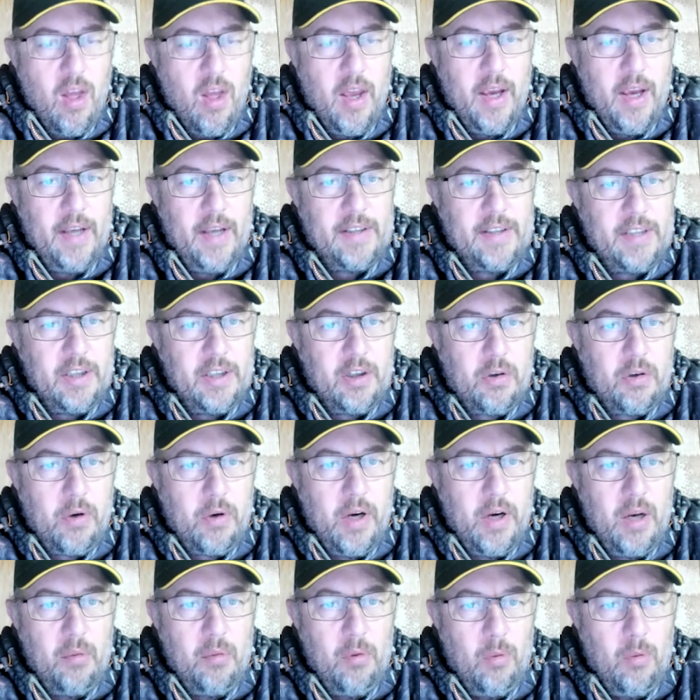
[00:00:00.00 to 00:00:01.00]
It's
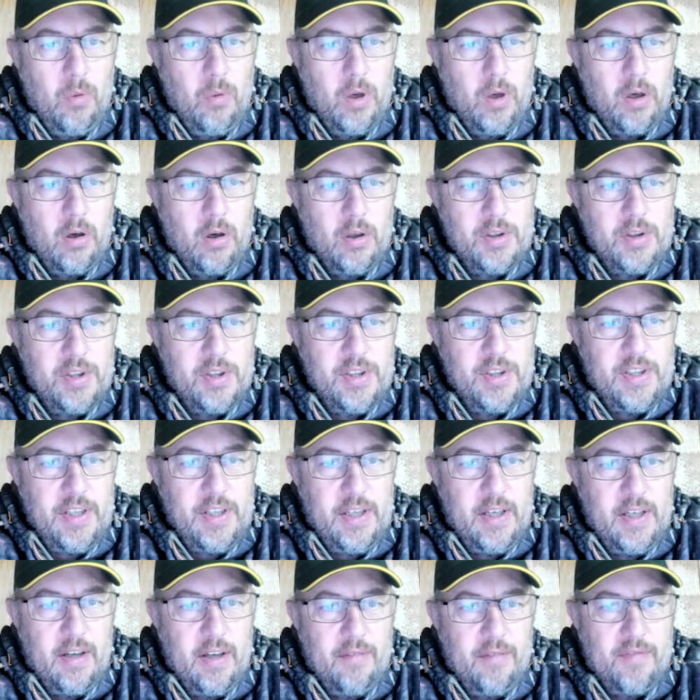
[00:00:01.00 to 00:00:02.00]
incredible what
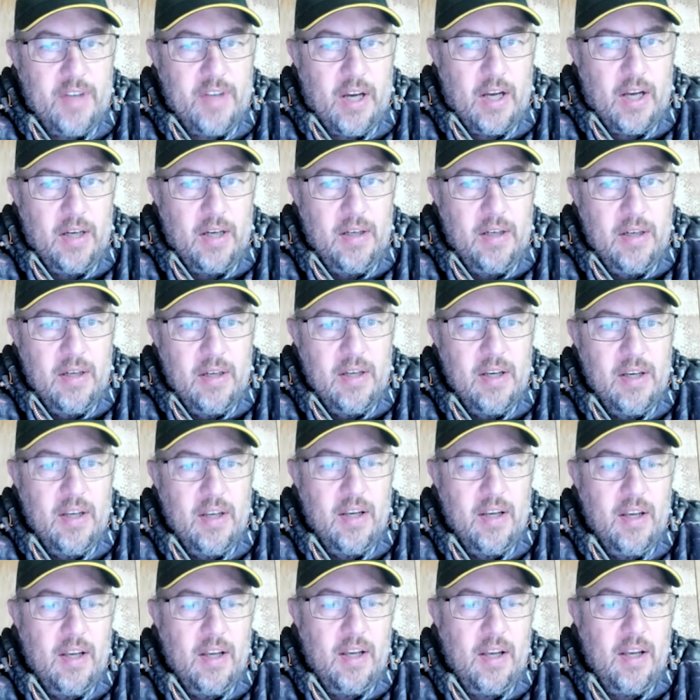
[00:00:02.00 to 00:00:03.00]
Argentina have done.
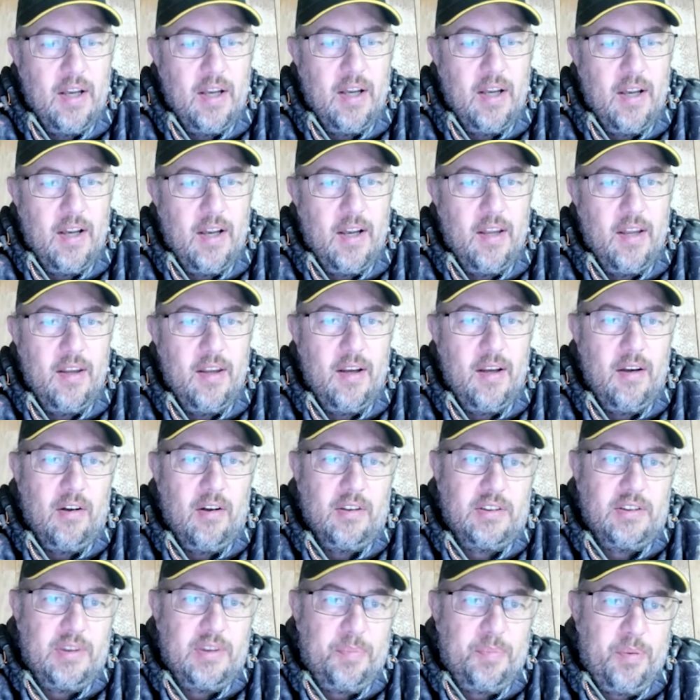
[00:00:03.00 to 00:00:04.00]
And they
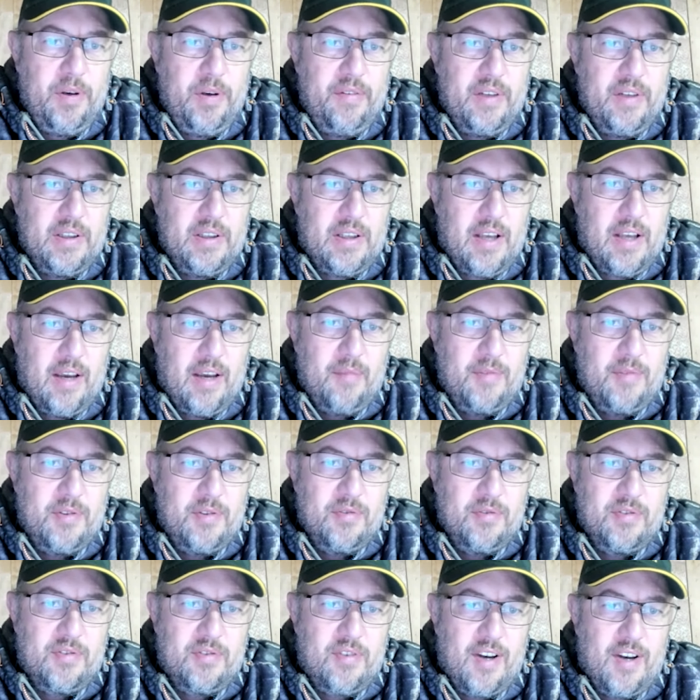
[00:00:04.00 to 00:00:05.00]
lost the previous game
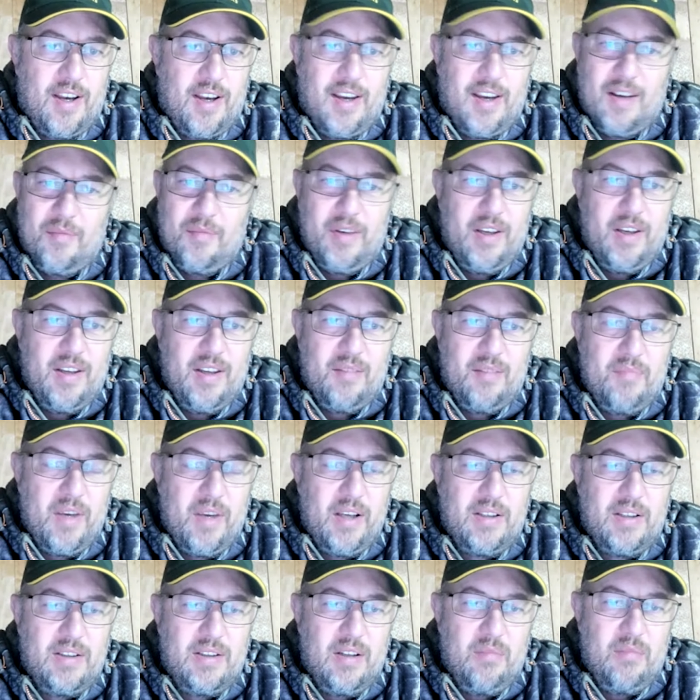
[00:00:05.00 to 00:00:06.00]
to Australia. I mean, it
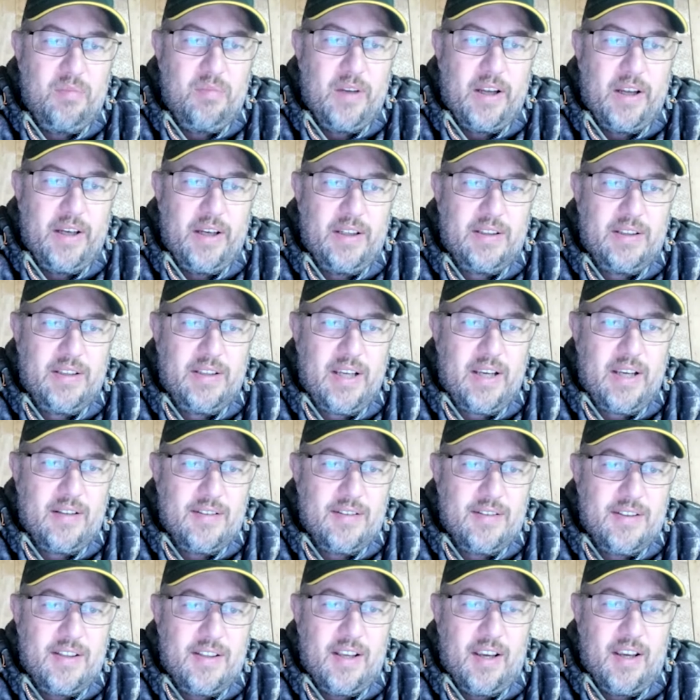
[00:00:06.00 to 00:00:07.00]
makes no bloody
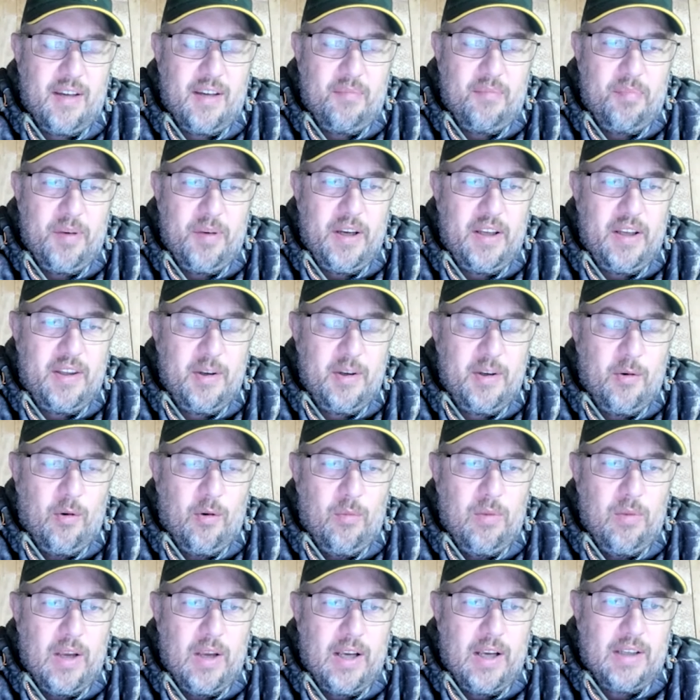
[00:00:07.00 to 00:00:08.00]
sense. They beat the
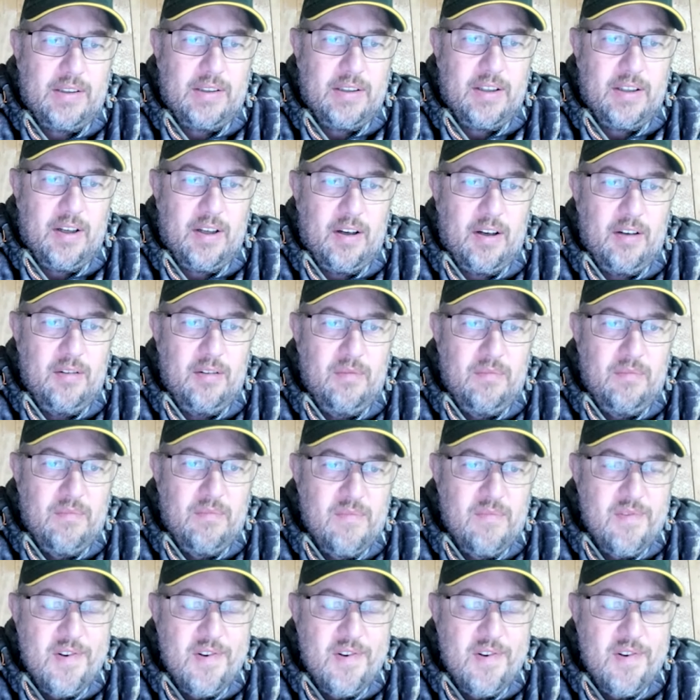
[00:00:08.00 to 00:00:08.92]
All Blacks at home,